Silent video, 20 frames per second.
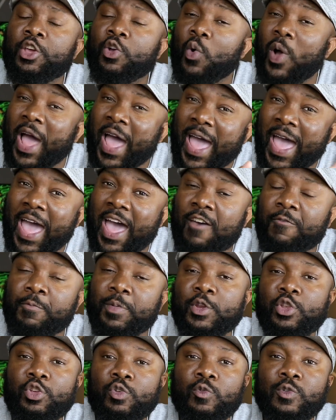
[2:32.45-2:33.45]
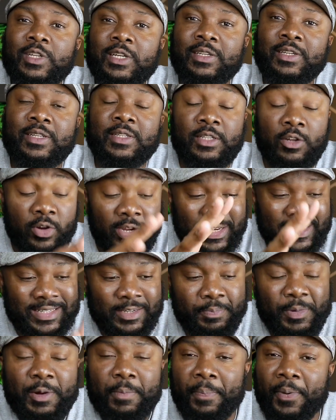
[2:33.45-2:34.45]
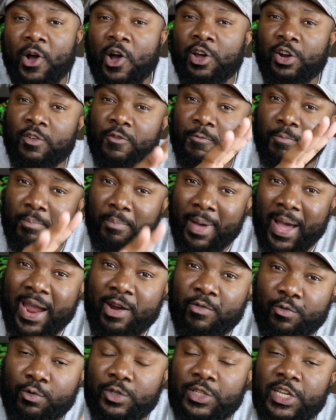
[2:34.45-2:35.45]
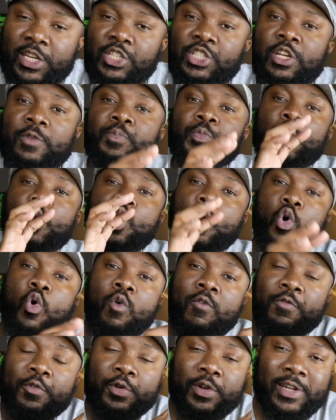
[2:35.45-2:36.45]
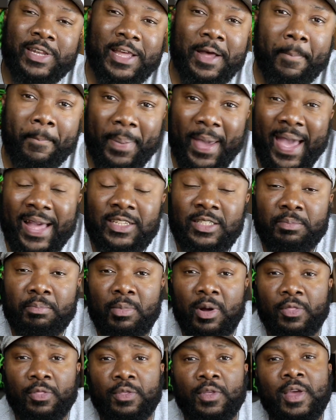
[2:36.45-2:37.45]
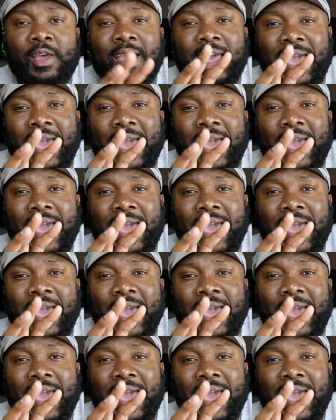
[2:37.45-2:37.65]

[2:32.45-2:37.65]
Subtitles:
I have been using this, or it's been part of my rotation over the past month